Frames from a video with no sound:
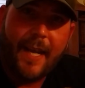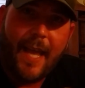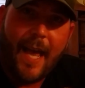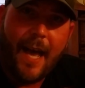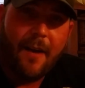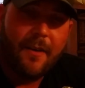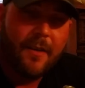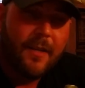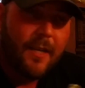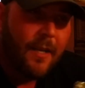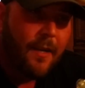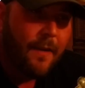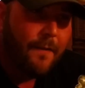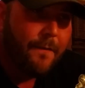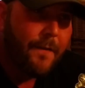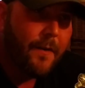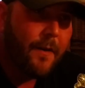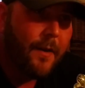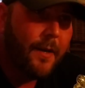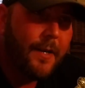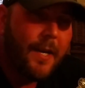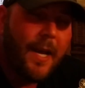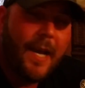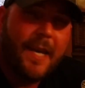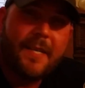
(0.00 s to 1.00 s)
it out.
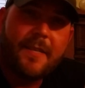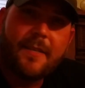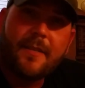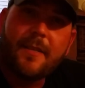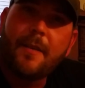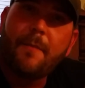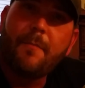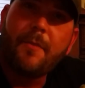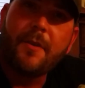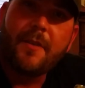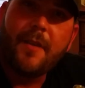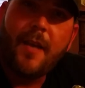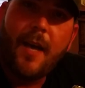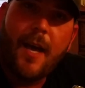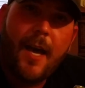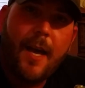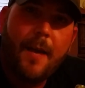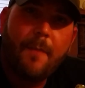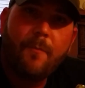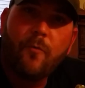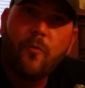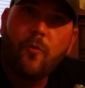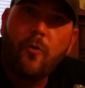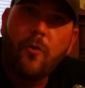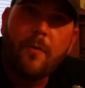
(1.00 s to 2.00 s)
Very nice
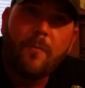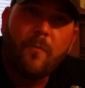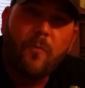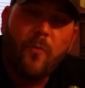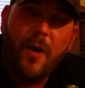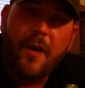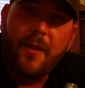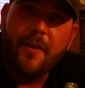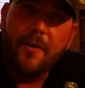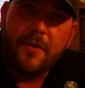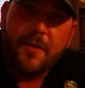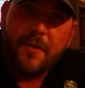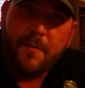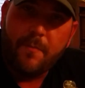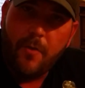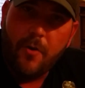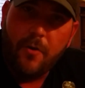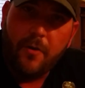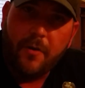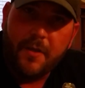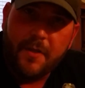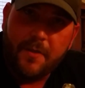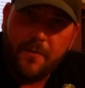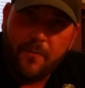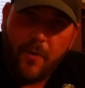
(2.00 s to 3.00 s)
summertime, warm weather
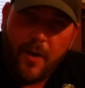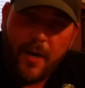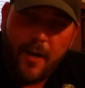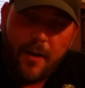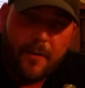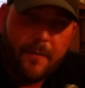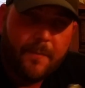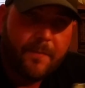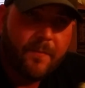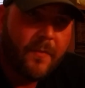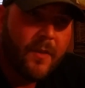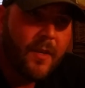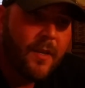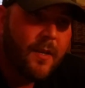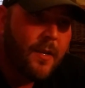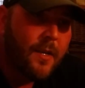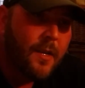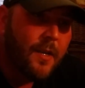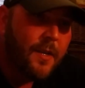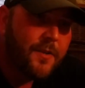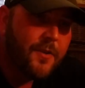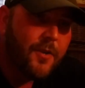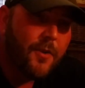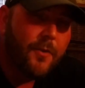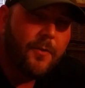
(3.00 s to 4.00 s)
smoke as well.
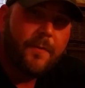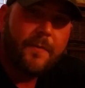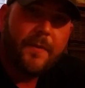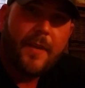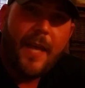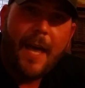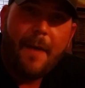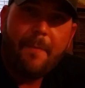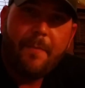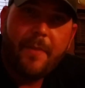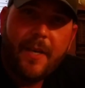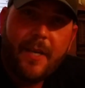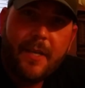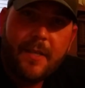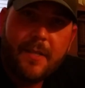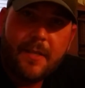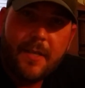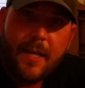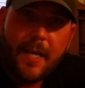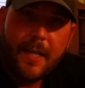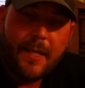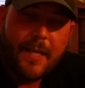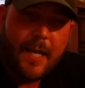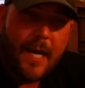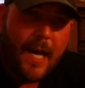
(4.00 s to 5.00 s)
So that being
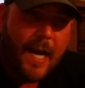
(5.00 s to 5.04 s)
said,